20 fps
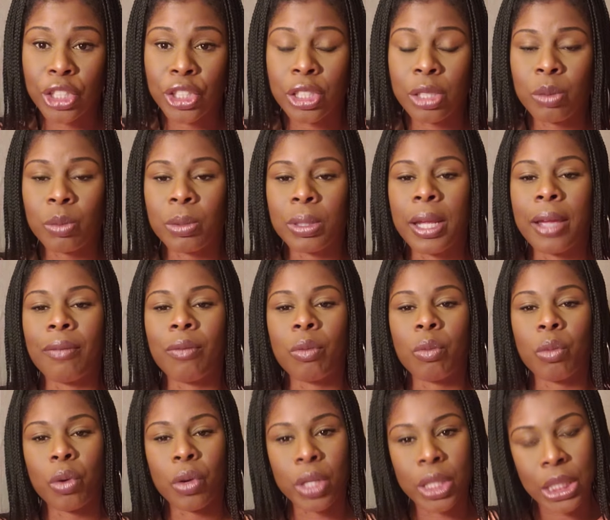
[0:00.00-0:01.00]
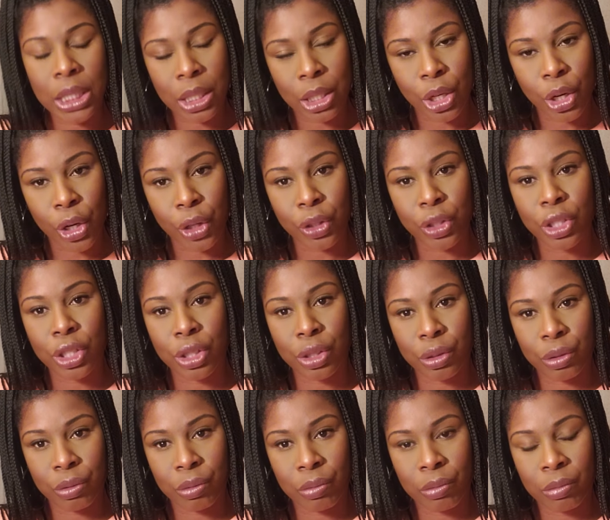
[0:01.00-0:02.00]
she would have wanted her
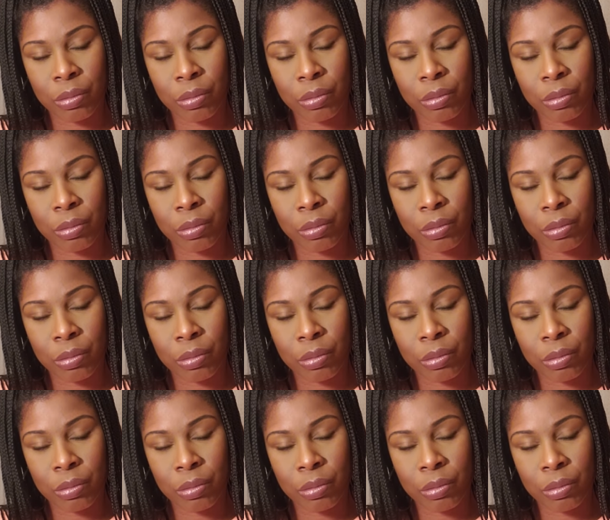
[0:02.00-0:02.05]
to.